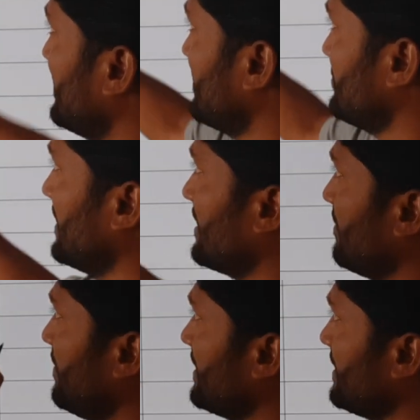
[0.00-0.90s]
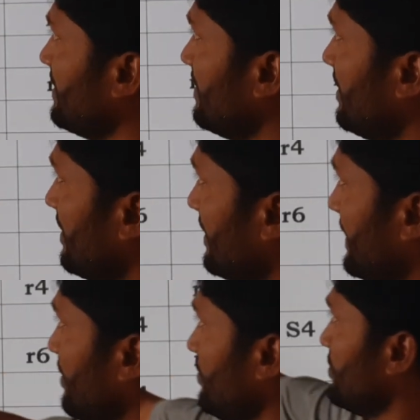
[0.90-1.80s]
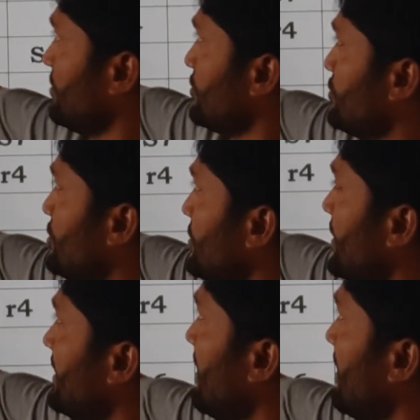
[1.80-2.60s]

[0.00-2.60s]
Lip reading: This is the table here. Now 0